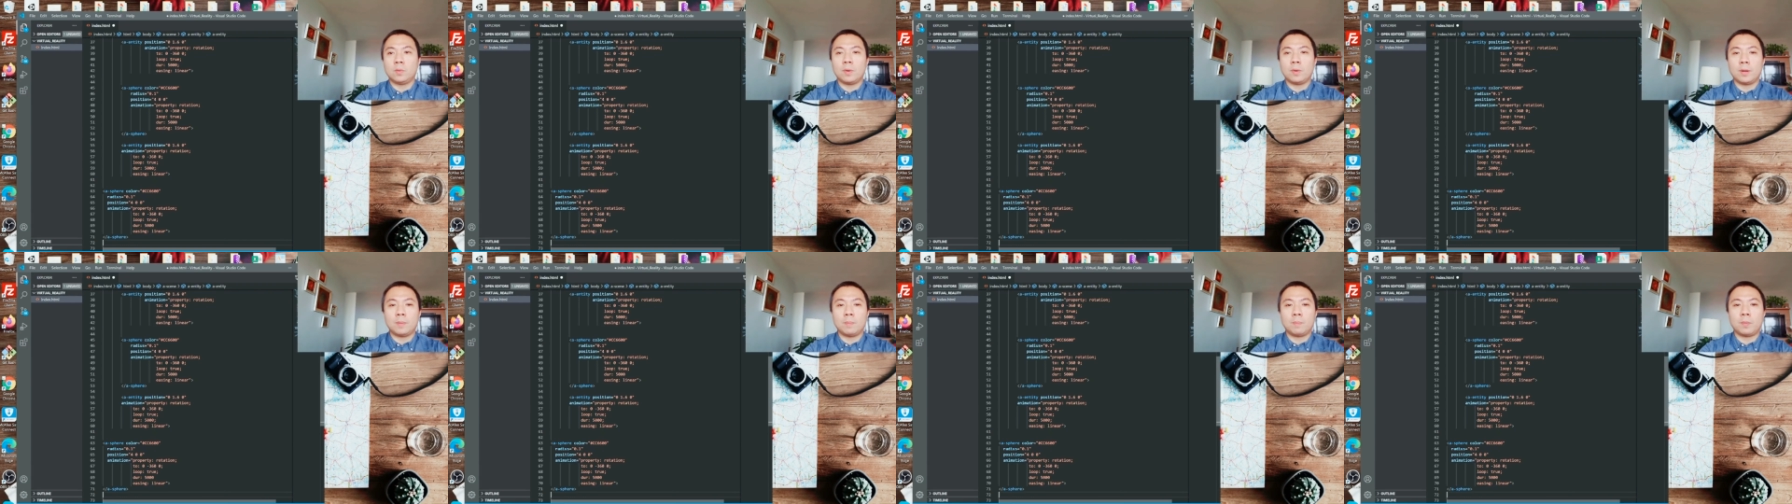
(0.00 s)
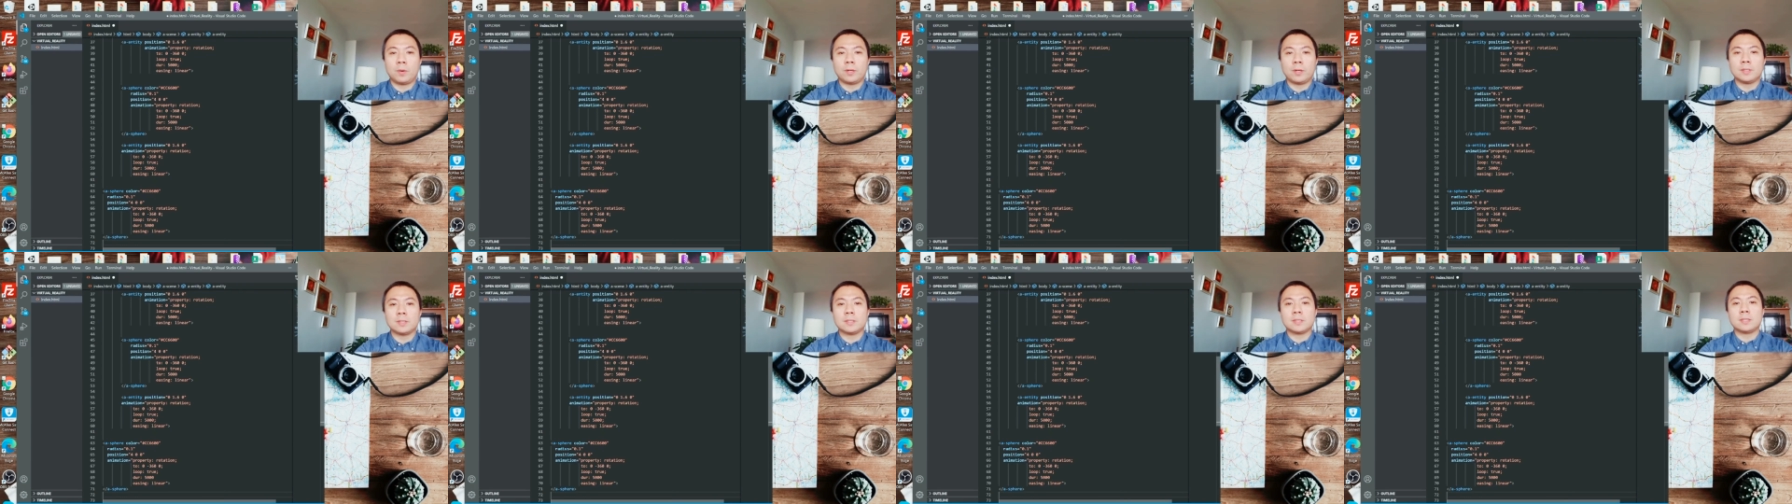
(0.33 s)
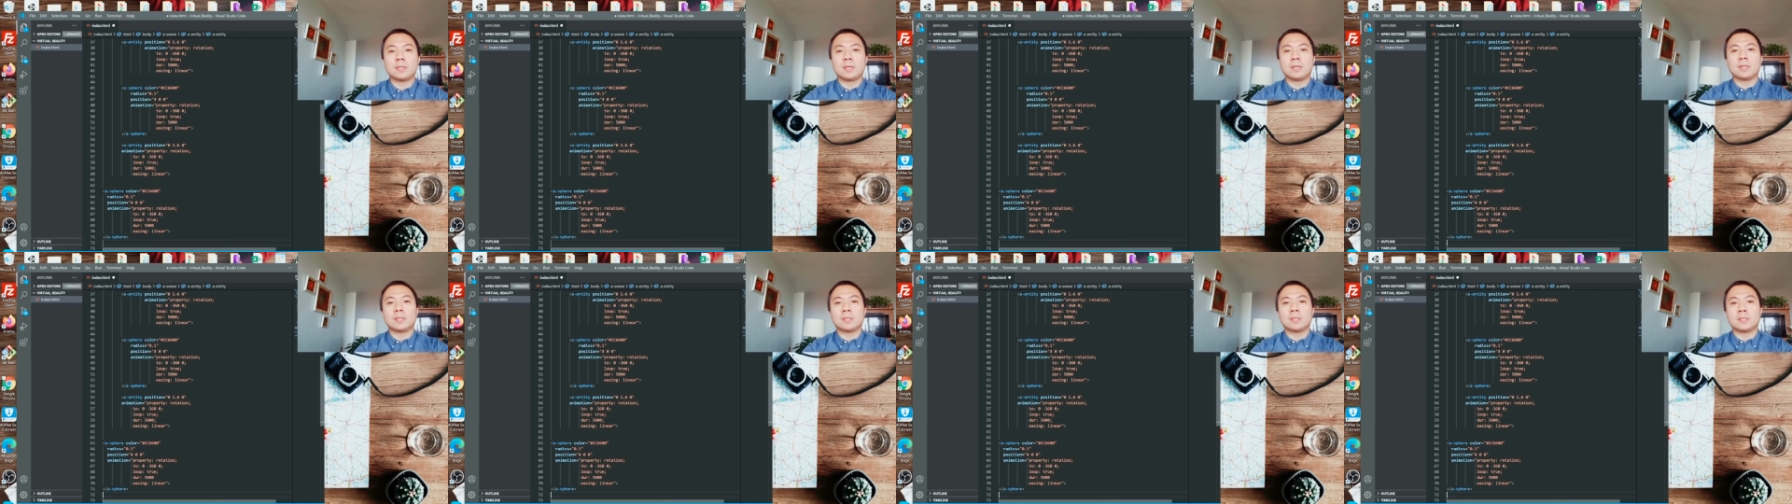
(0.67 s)

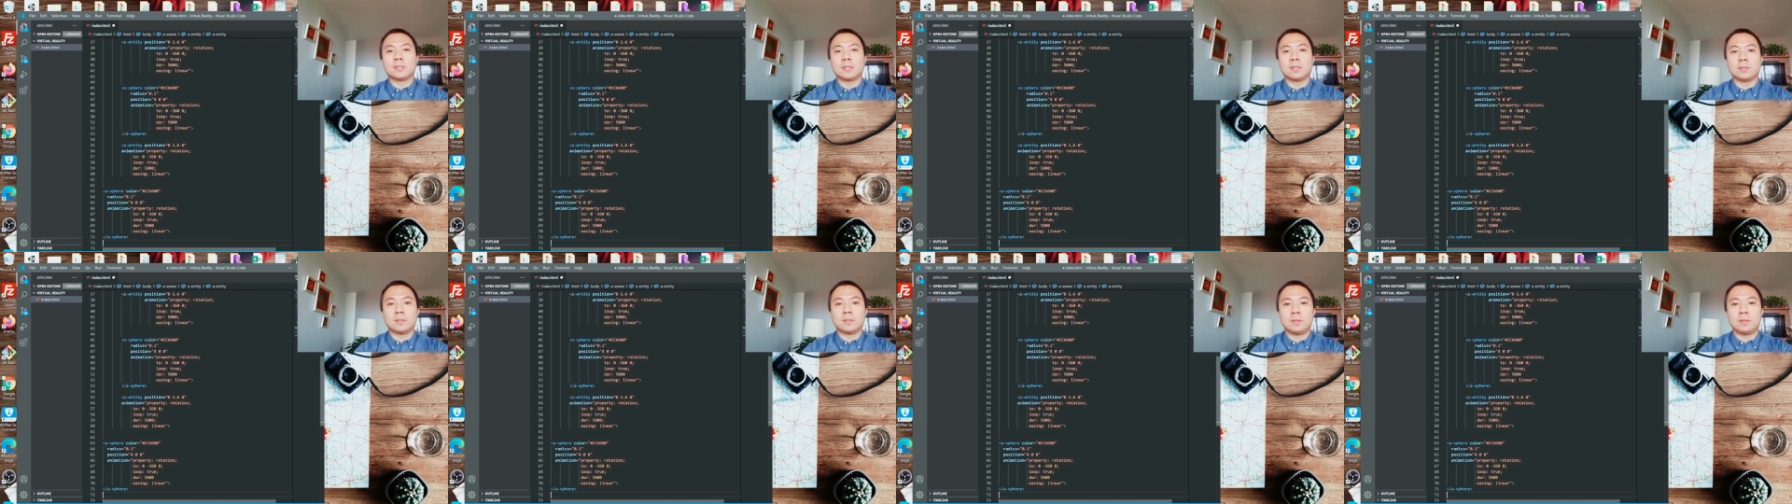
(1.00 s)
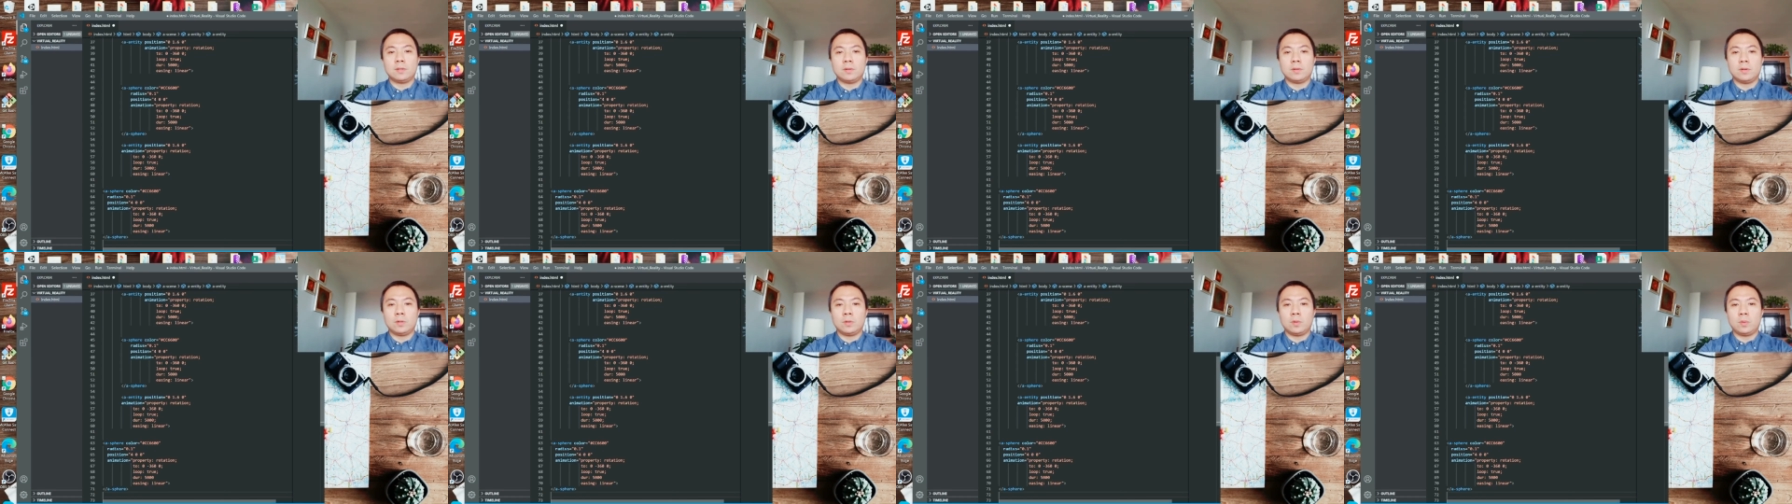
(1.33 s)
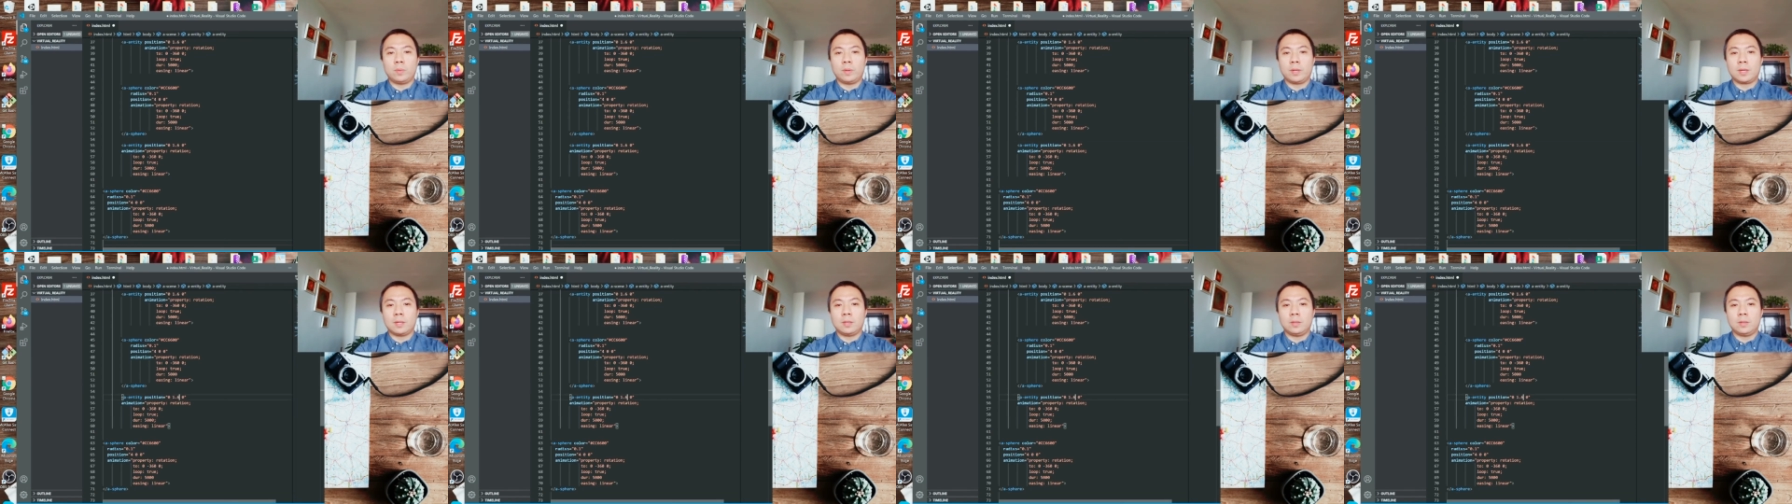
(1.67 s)
1.60,
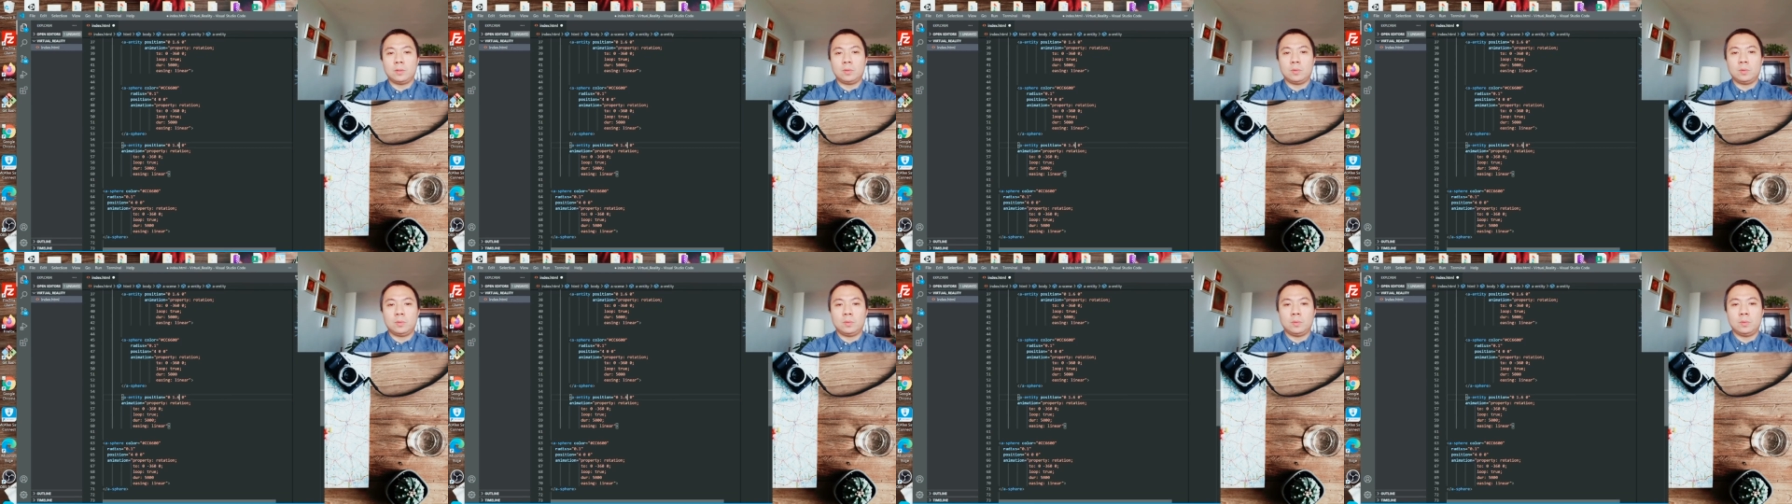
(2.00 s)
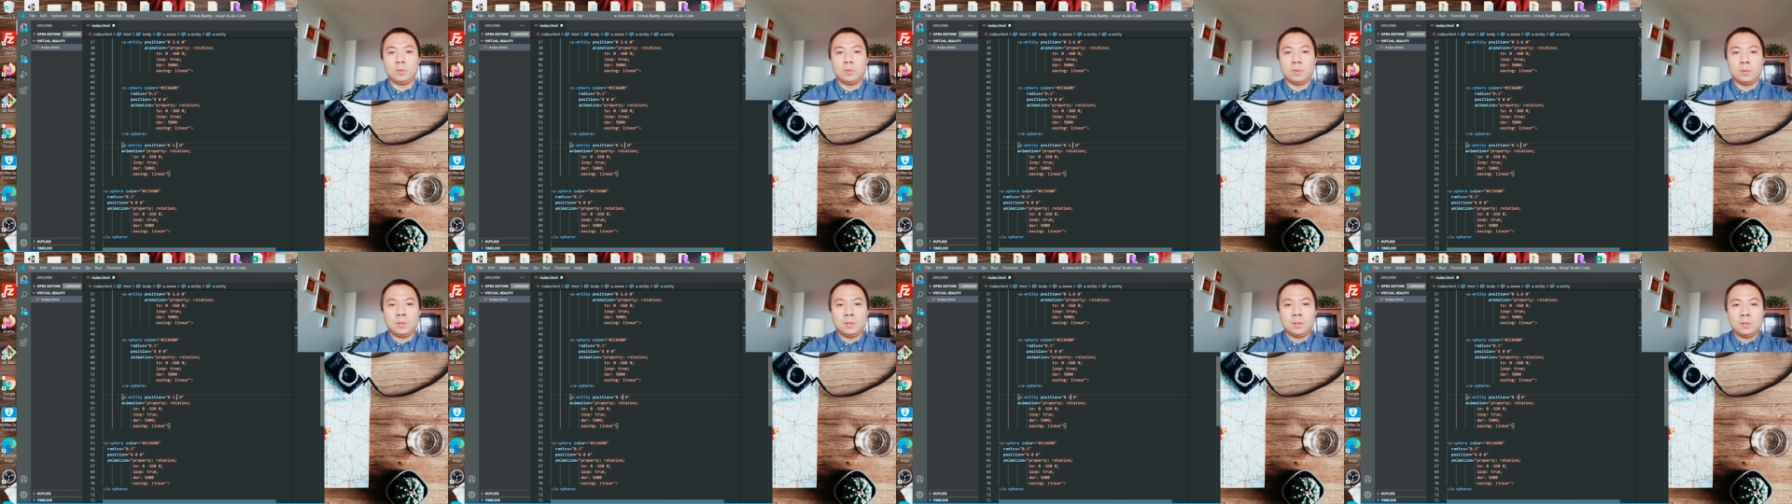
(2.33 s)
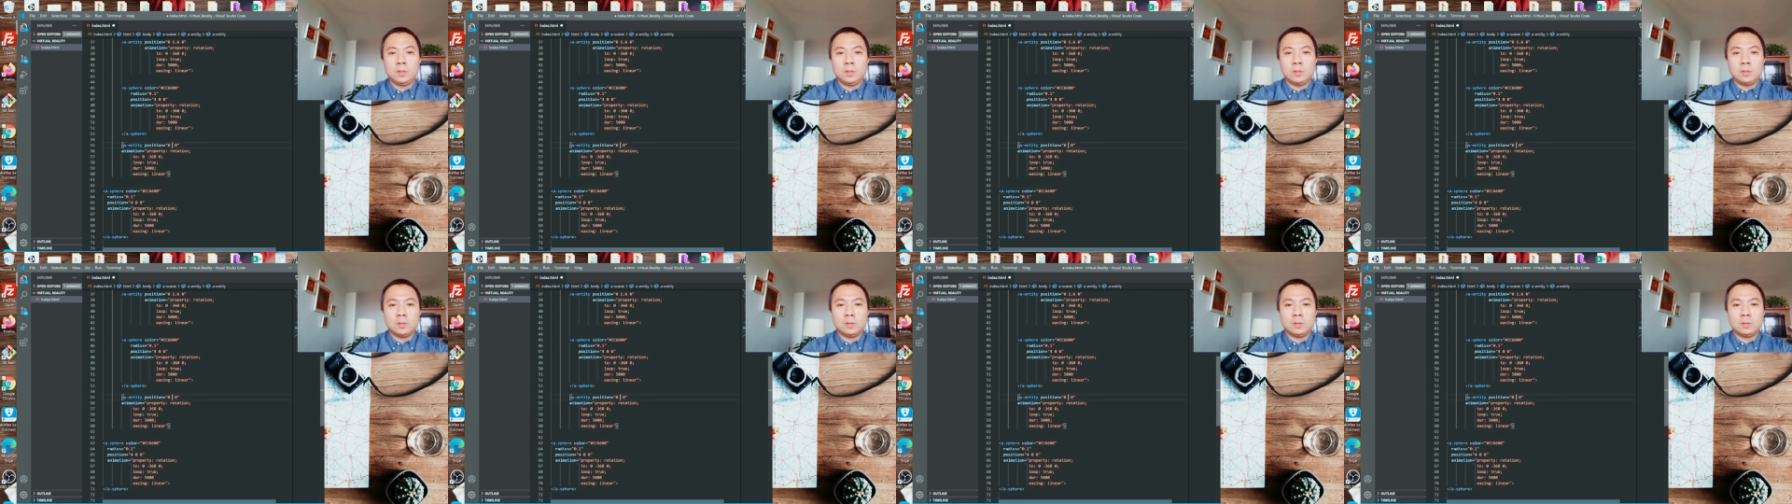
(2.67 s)
we can do
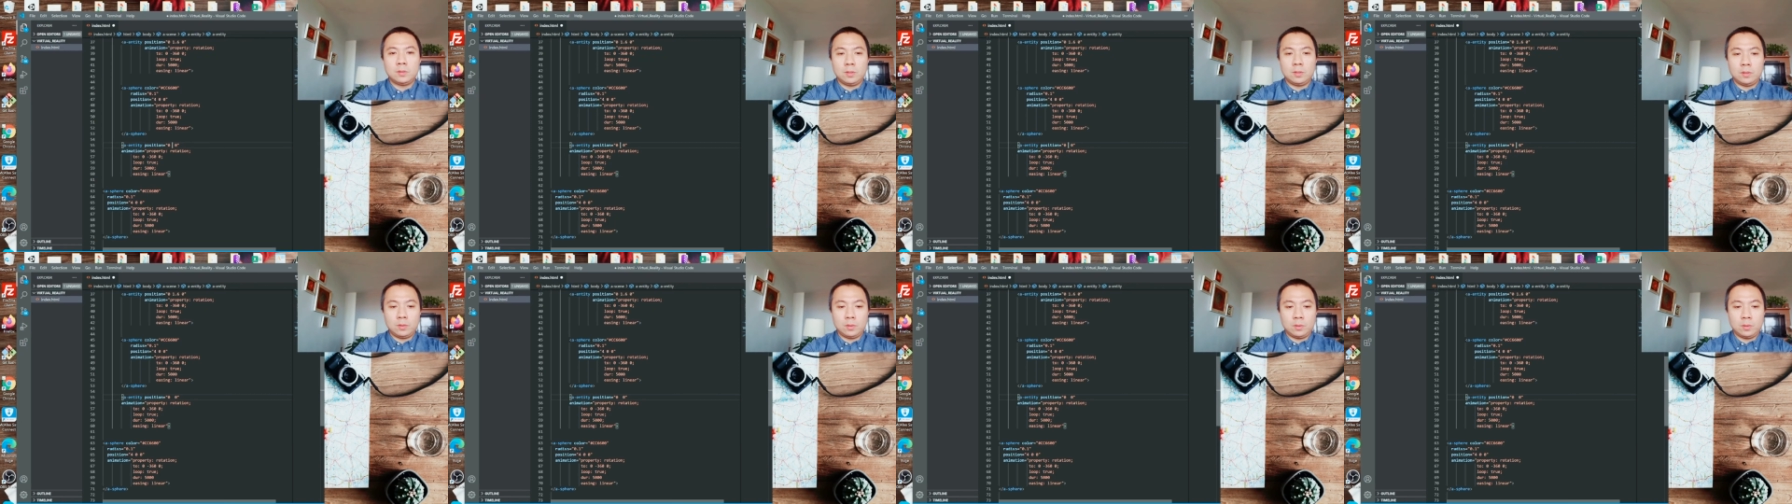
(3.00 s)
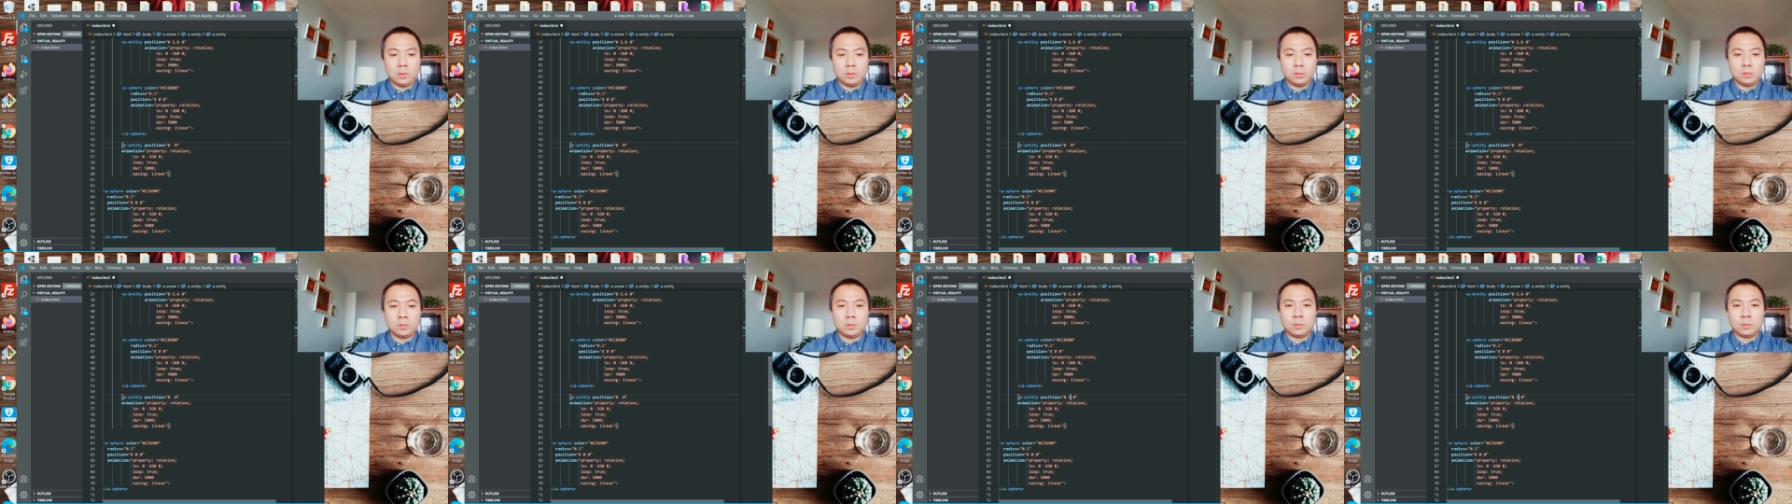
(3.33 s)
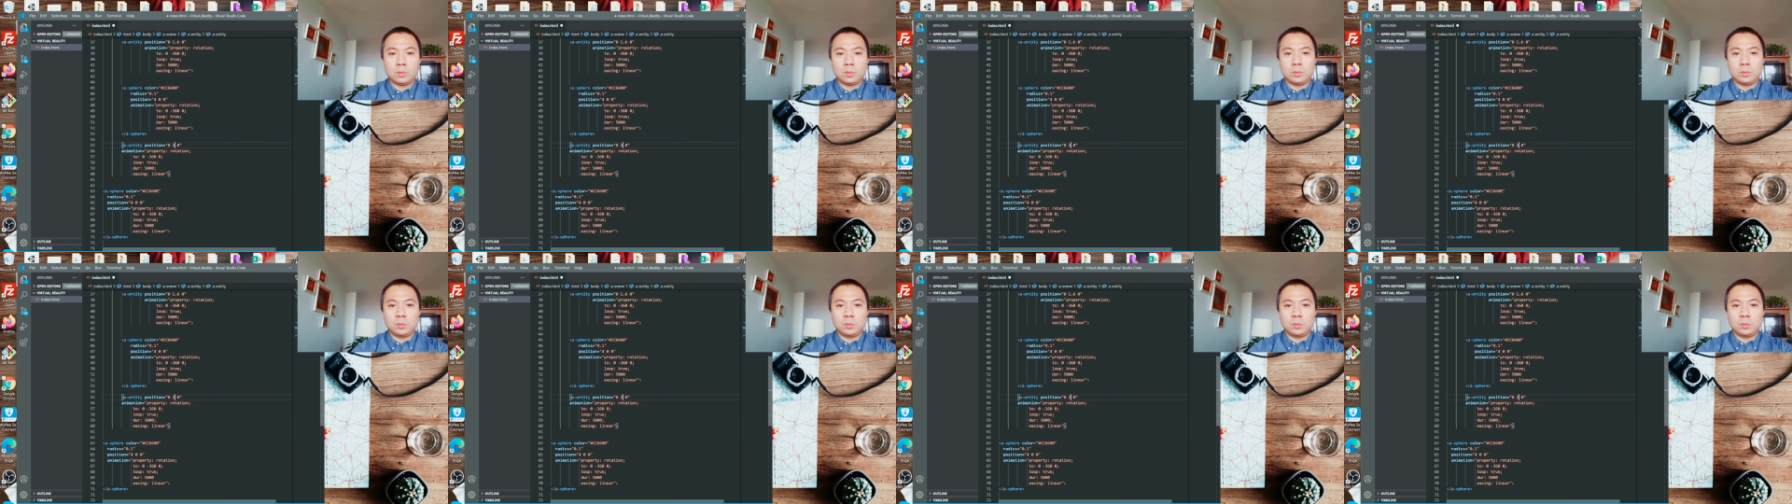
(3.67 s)
0,